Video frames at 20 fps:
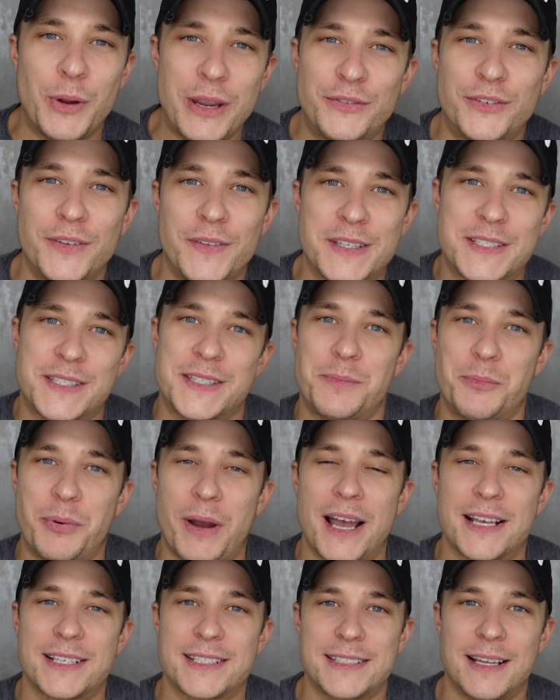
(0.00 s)
we've done this in the
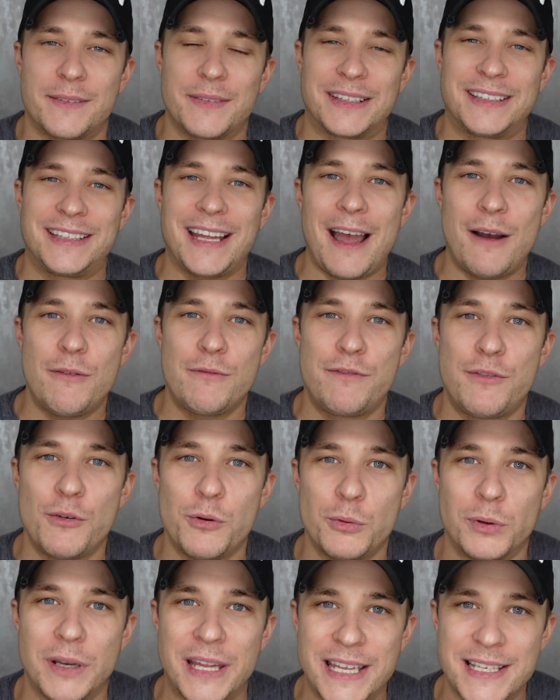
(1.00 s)
past. Now the
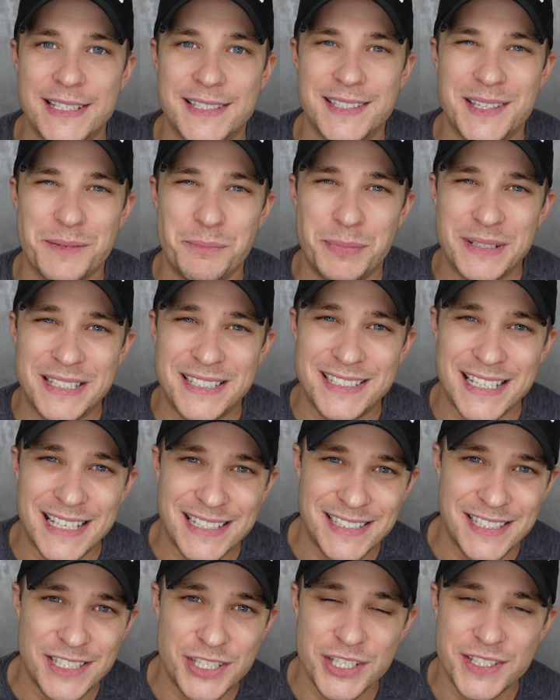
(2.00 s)
downfall is the
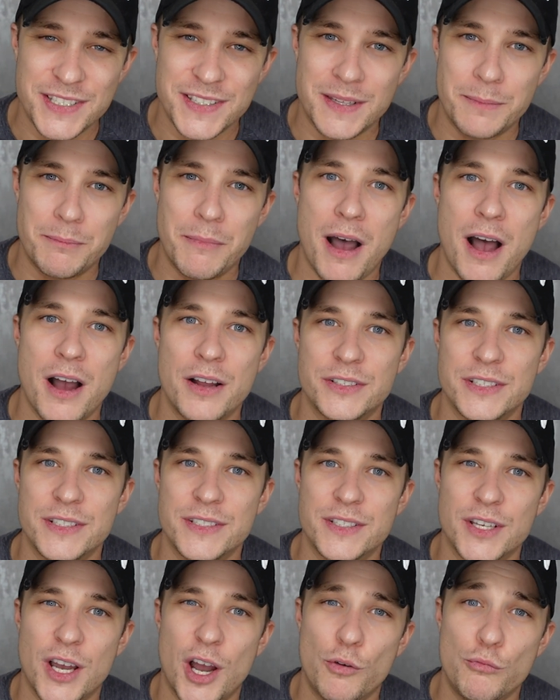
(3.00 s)
percentages and the
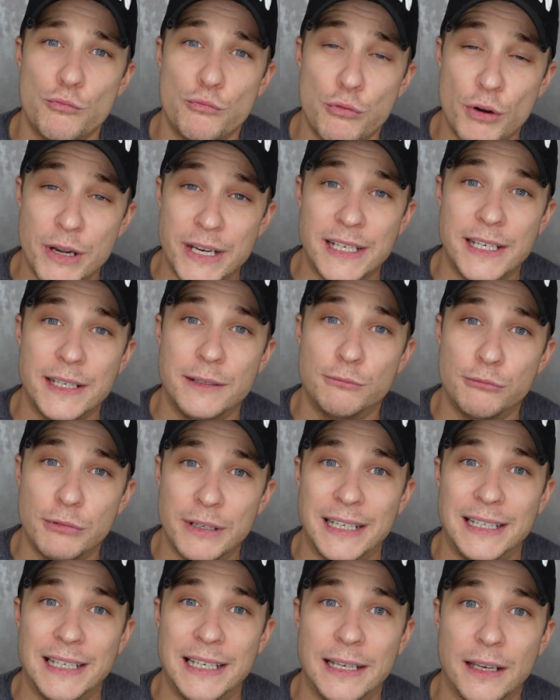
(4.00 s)
margins are really,
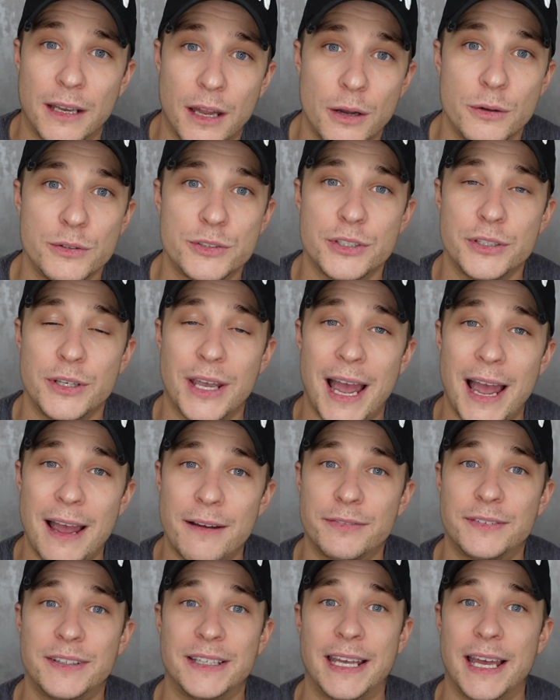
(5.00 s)
really low. So you
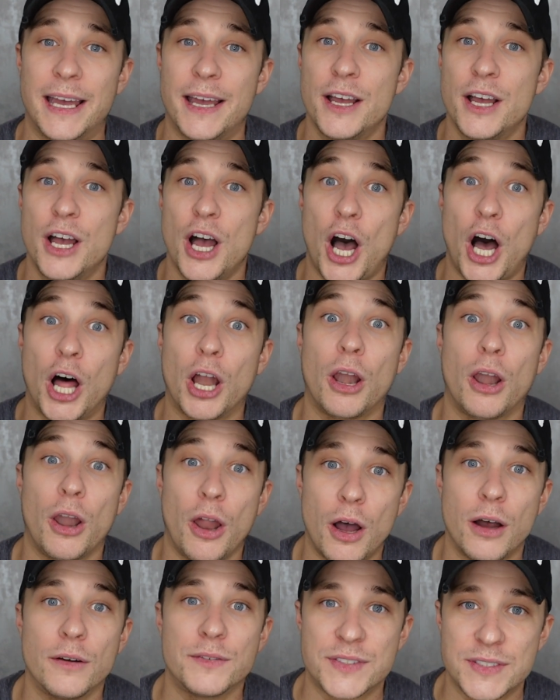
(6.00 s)
have to get a
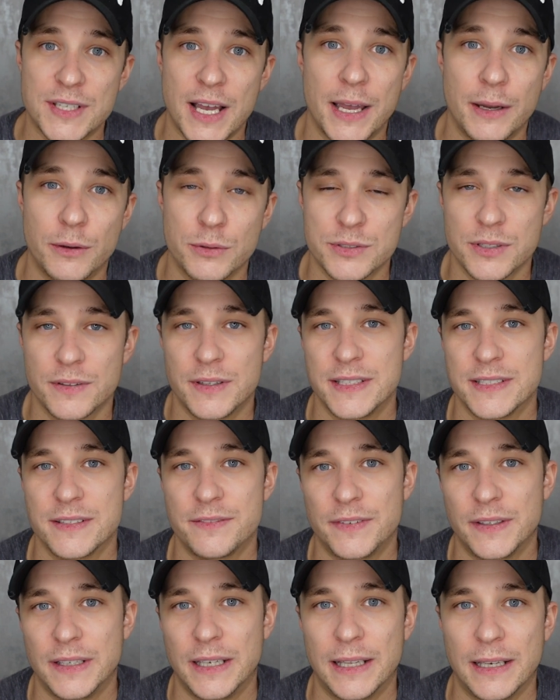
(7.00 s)
lot of sales on these
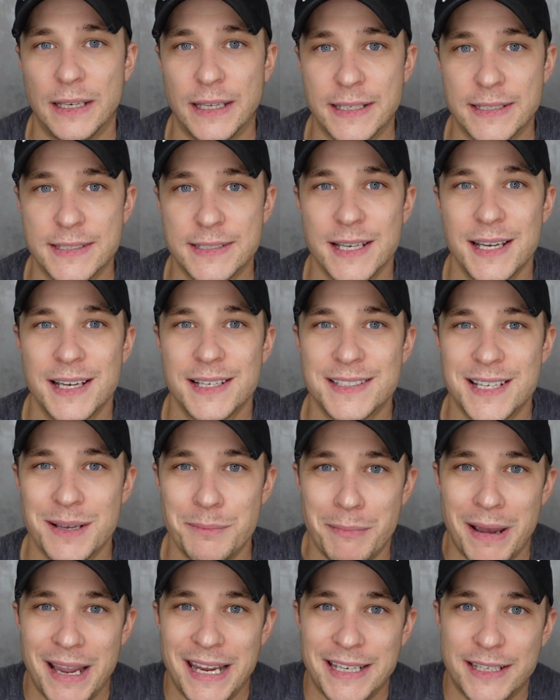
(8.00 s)
affiliate links to
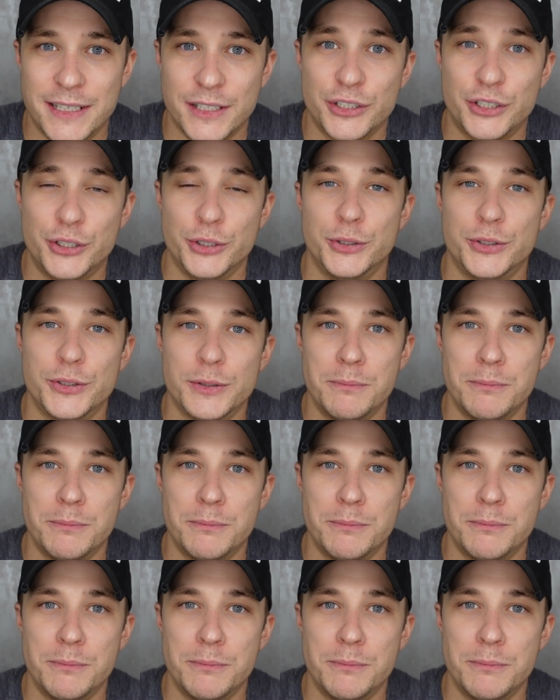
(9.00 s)
make good